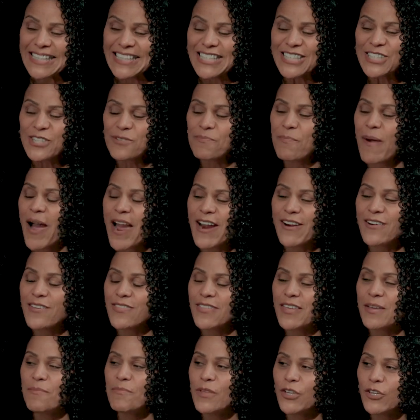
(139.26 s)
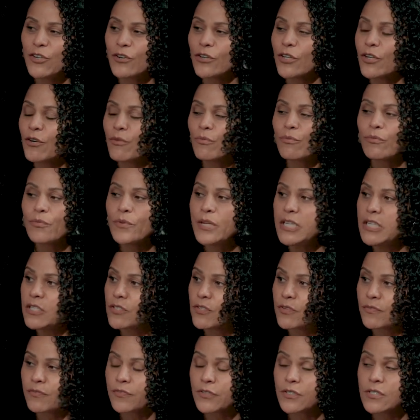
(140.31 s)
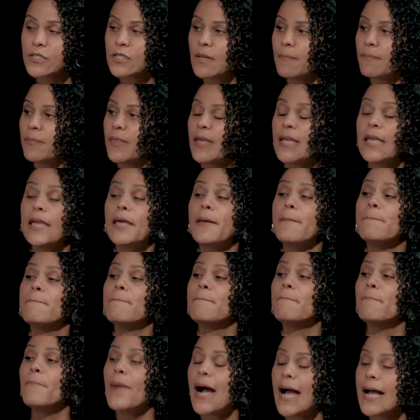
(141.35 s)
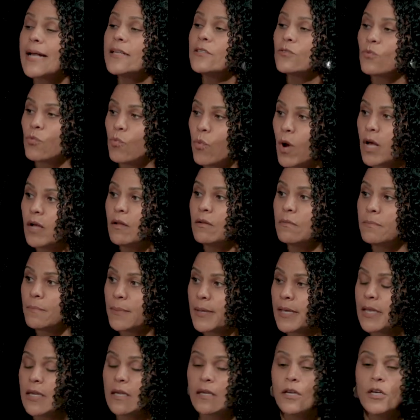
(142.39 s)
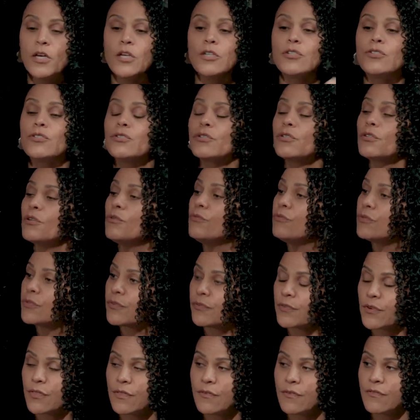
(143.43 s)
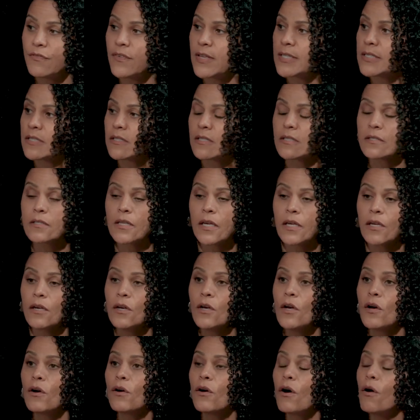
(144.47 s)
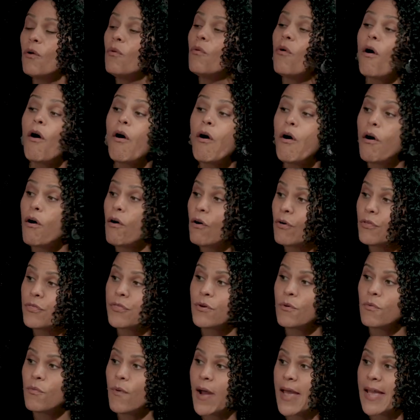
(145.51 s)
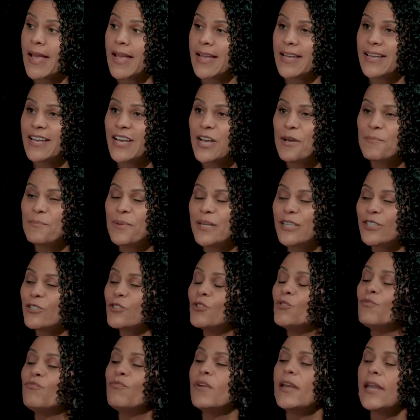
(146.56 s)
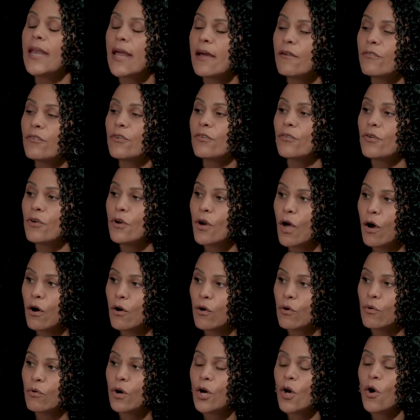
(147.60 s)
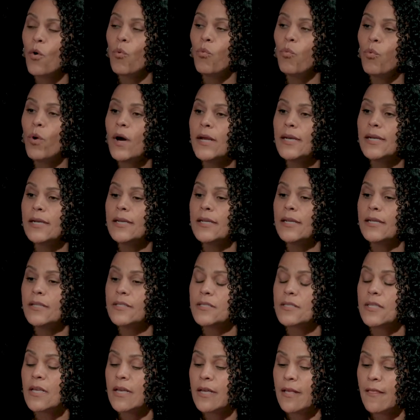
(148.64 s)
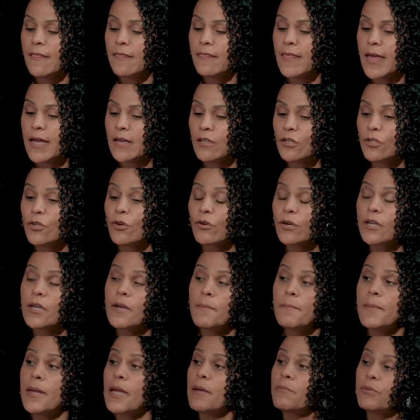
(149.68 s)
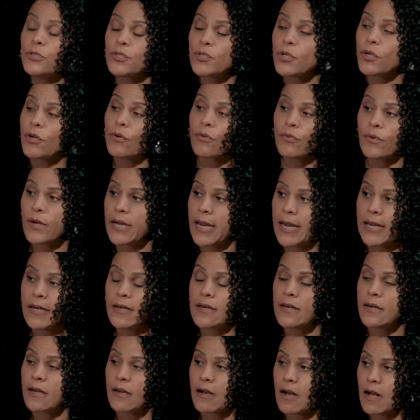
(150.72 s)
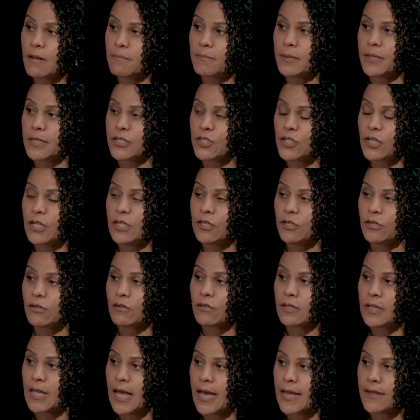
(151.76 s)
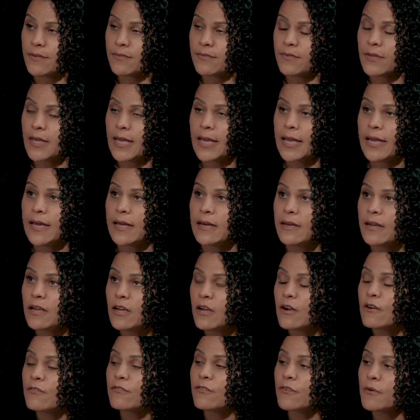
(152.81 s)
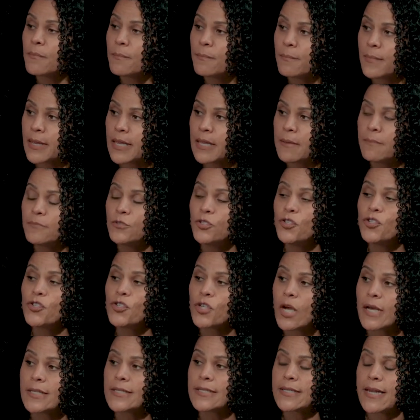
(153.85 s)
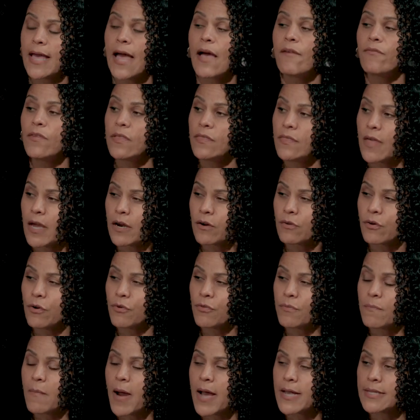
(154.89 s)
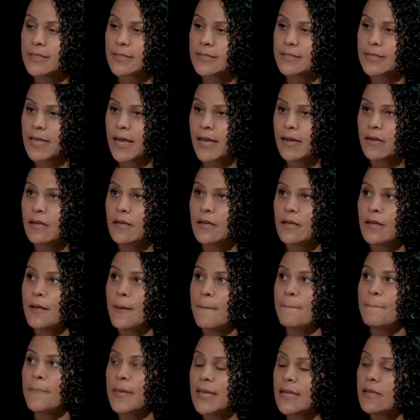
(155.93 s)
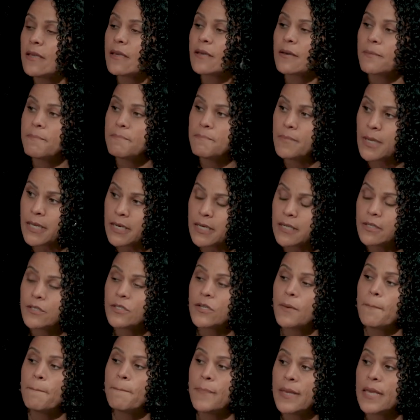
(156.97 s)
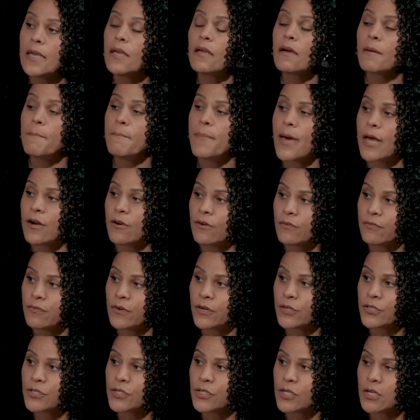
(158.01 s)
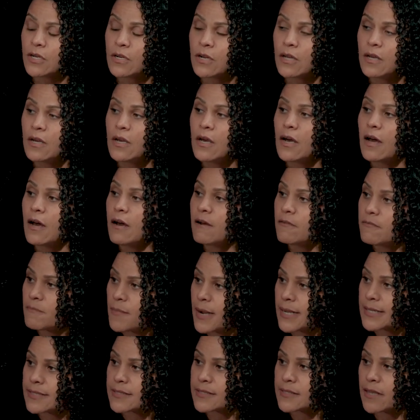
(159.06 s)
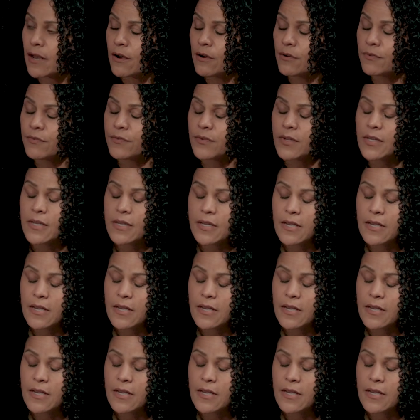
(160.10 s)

inspired them that you're going to reach for something it might as well be shoot for the fences like go all the way because you never know what it is that you're going to be able to create and accomplish in your life and for me just having that growth mindset being committed to being a better version of myself